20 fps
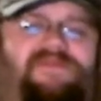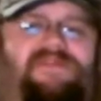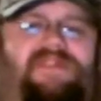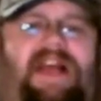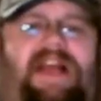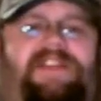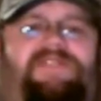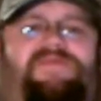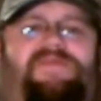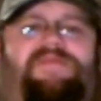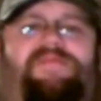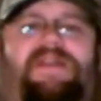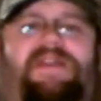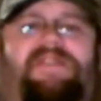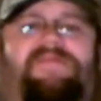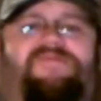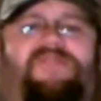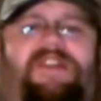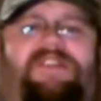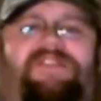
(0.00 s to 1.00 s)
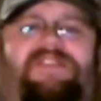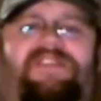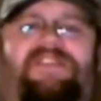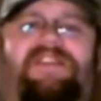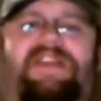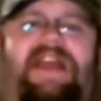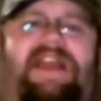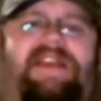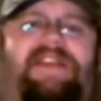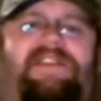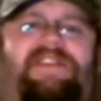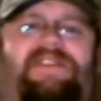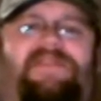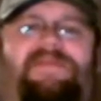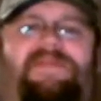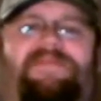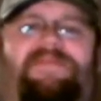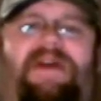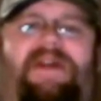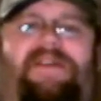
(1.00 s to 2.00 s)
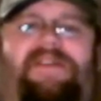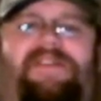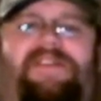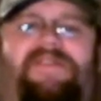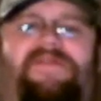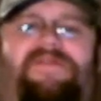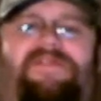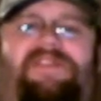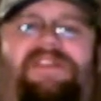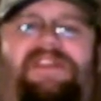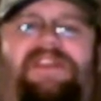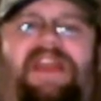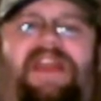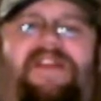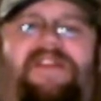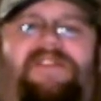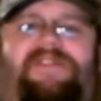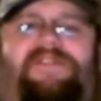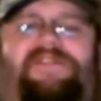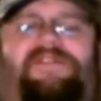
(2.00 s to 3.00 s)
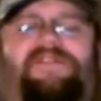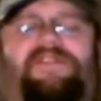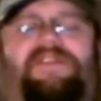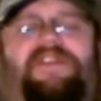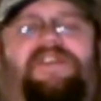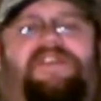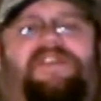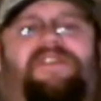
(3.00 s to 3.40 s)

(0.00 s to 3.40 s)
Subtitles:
that's what made wrestling in the 90s a little bit better, too, is the characters.